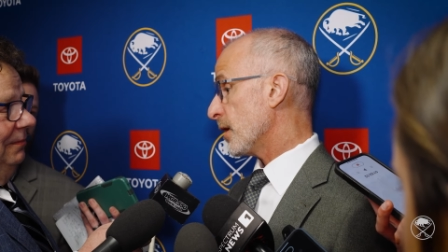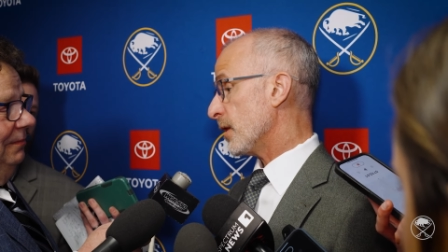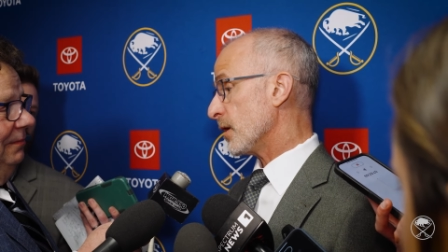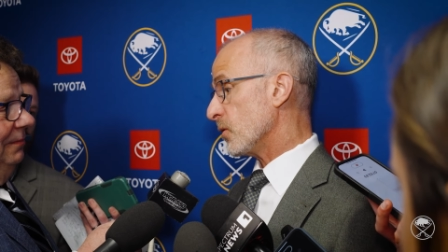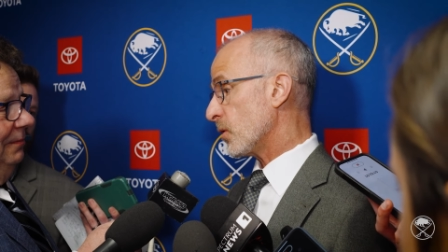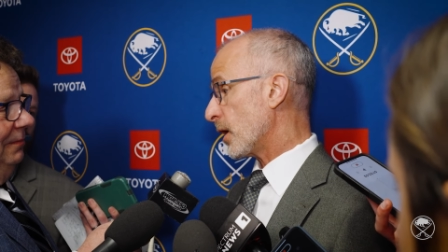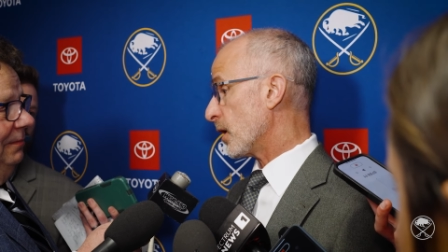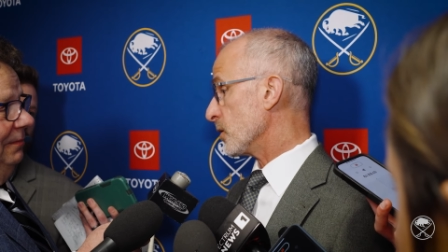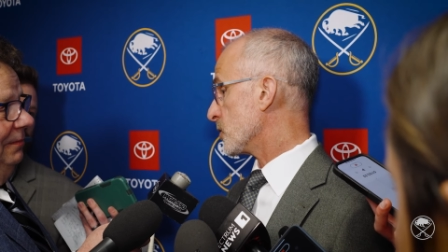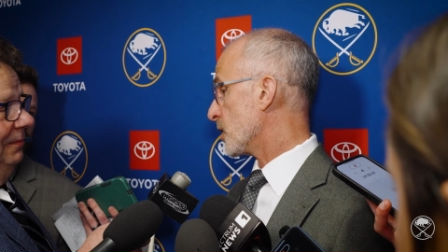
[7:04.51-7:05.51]
I think
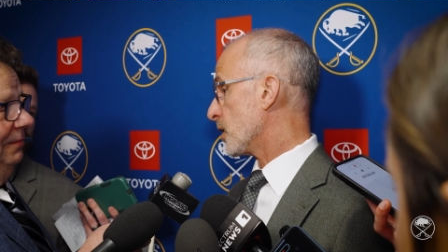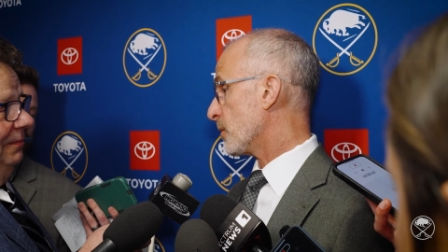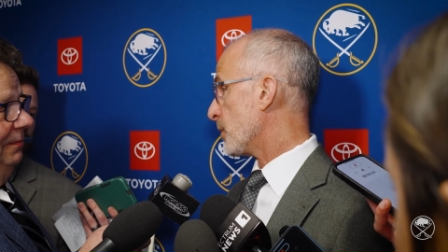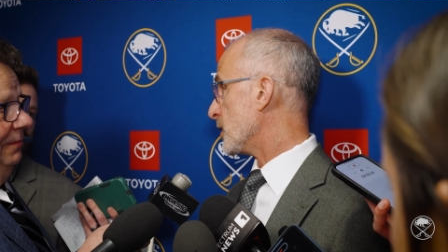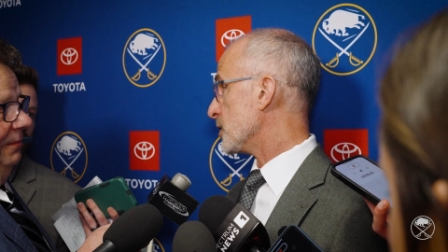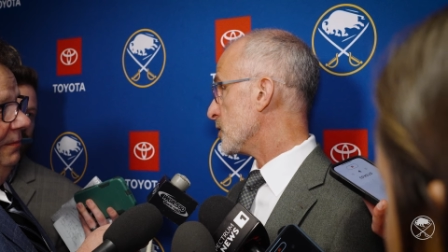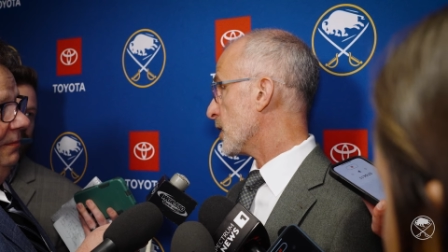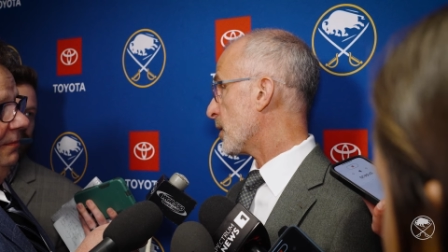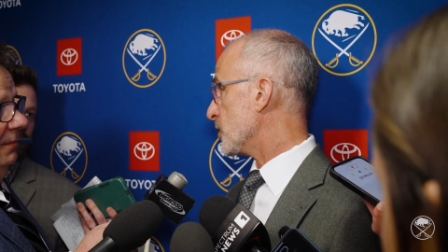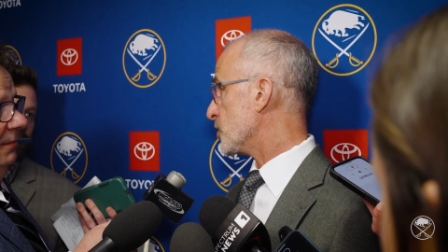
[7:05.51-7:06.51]
Yokoharu has done an amazing
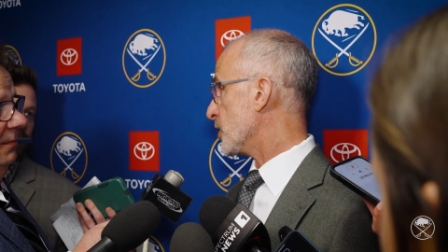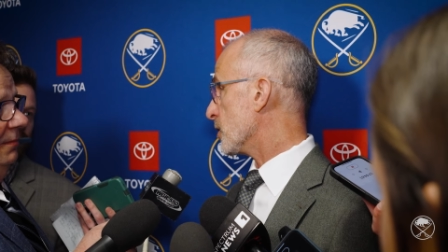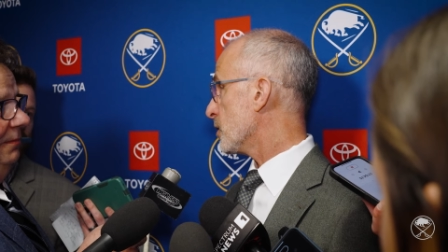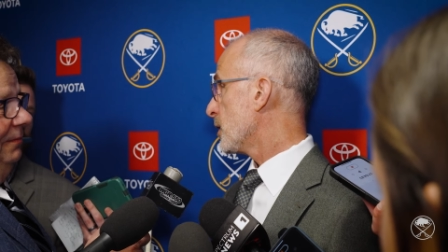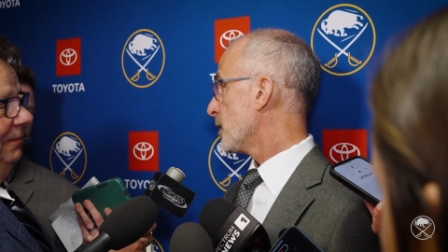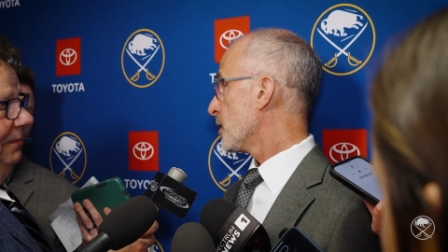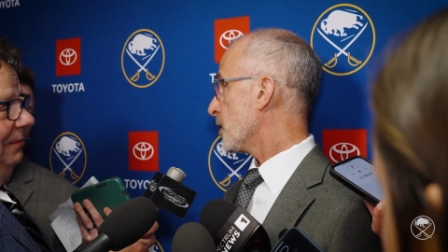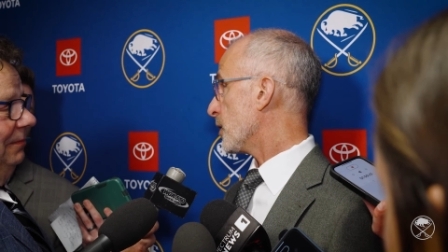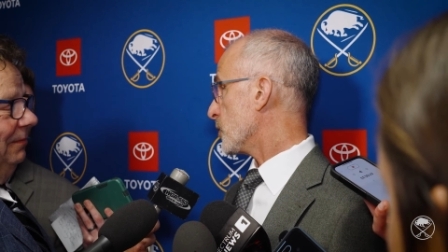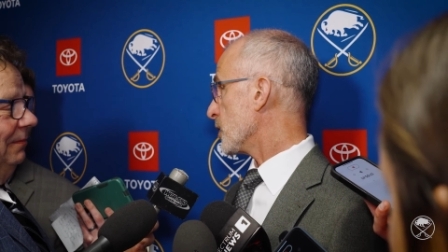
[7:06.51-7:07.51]
job this year,
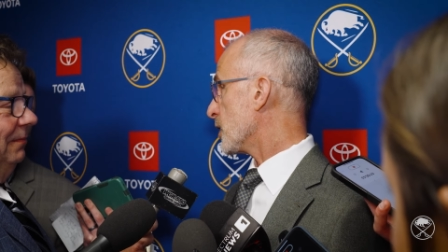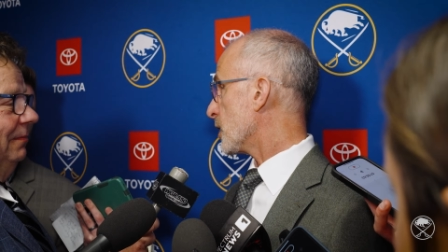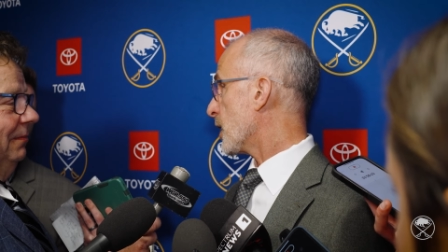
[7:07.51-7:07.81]
and really in the